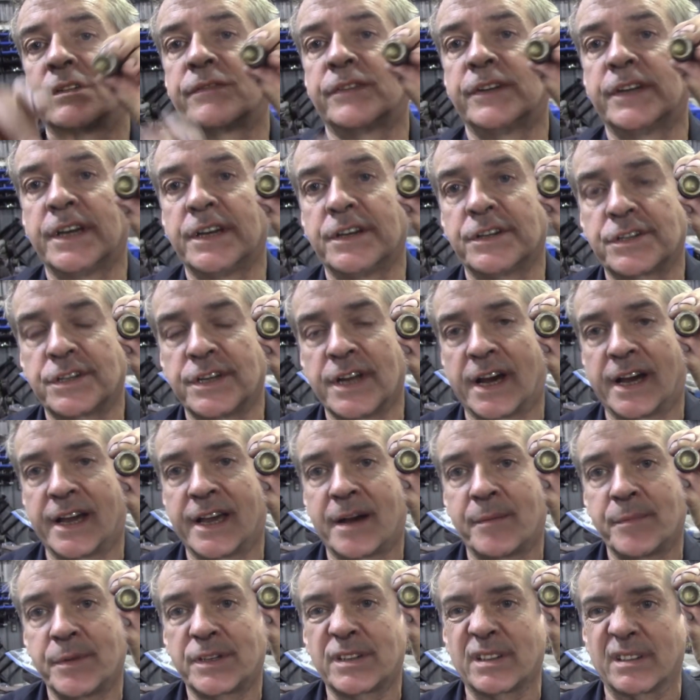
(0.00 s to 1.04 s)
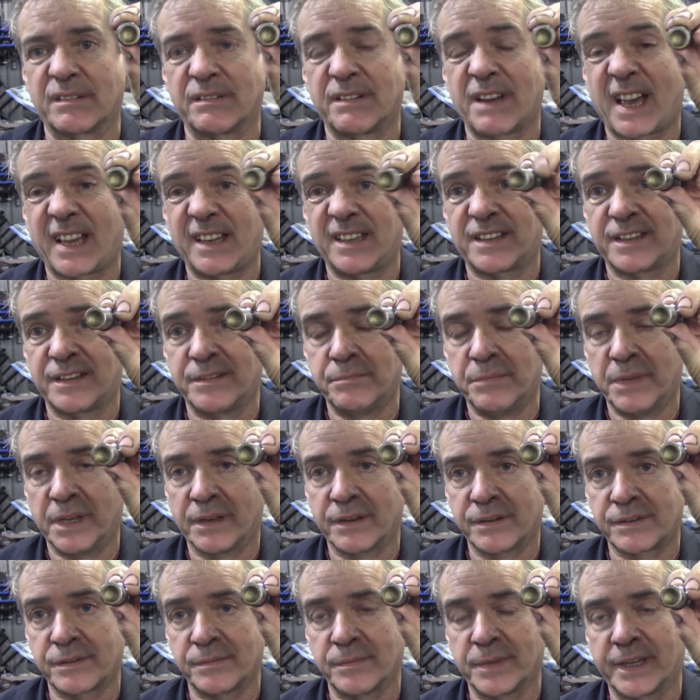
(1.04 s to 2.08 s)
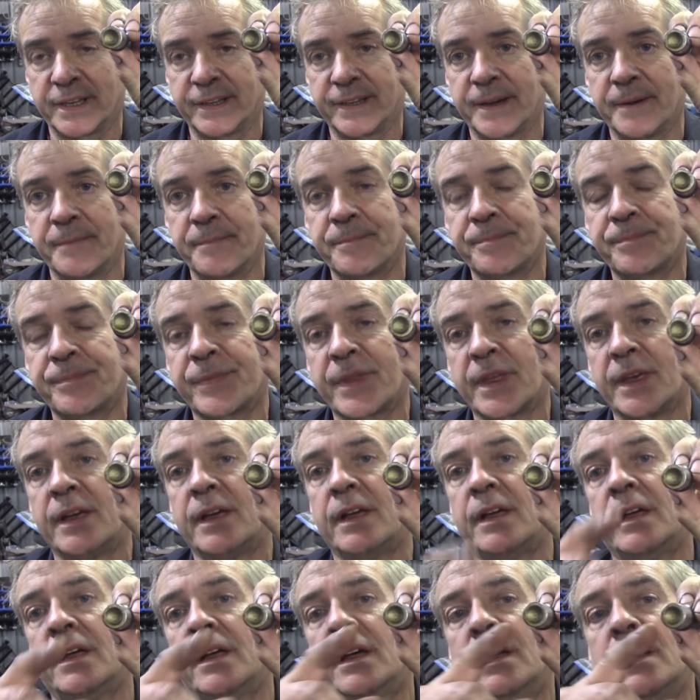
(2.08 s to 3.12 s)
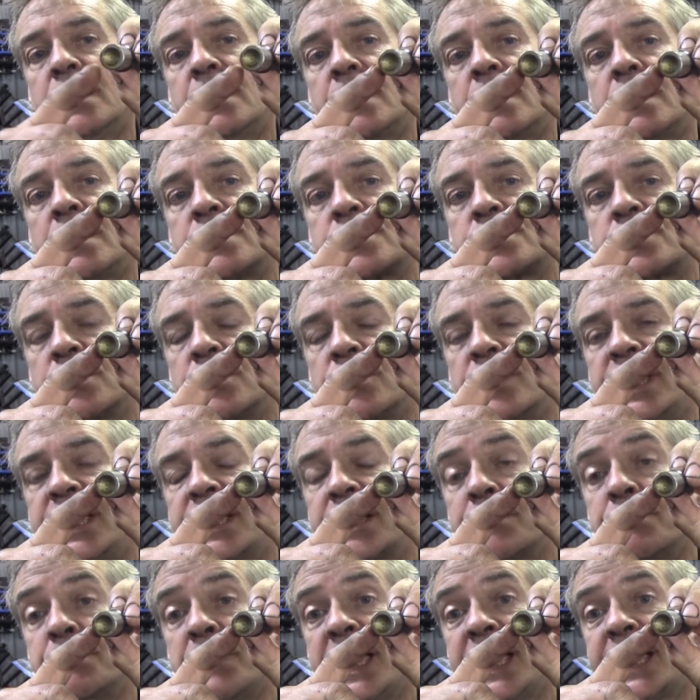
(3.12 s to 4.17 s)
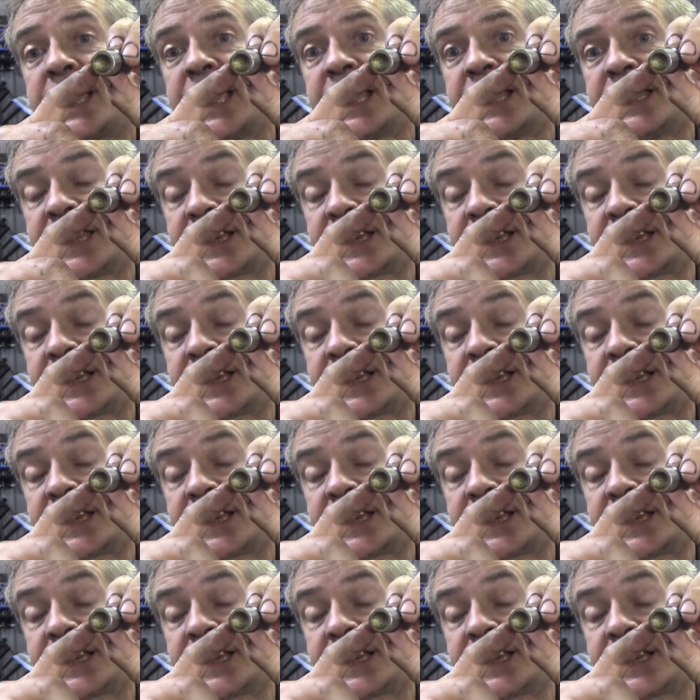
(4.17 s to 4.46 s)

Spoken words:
an inch diameter, 19 mil or something like that. So it can make it the